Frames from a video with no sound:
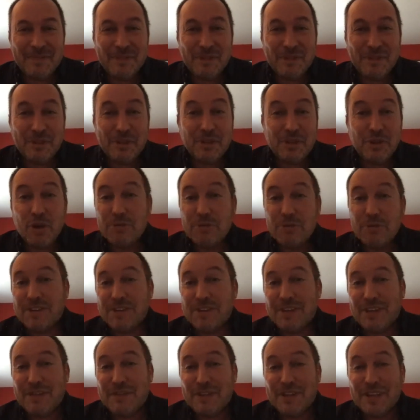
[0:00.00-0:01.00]
So as always,
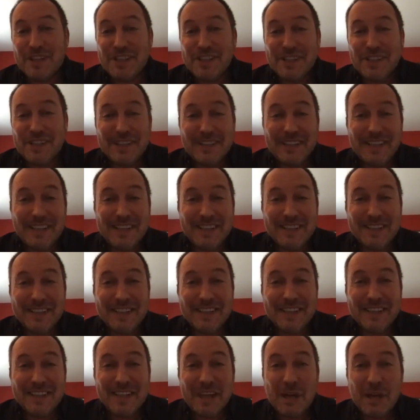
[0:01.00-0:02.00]
thank you for listening. And uh,
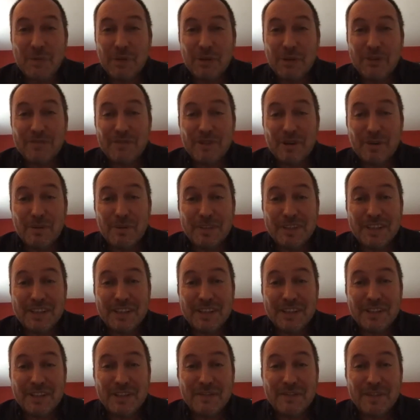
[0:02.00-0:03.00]
yeah, we look forward to
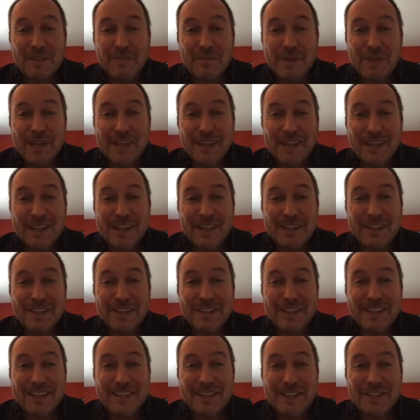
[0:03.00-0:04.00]
hearing your feedback and
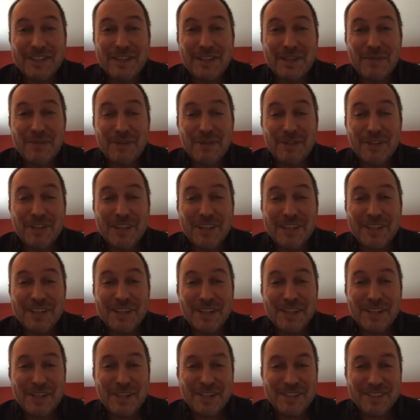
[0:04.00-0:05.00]
uh, see you on the next
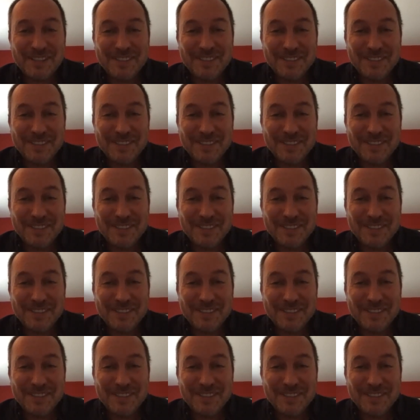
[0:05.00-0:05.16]
session.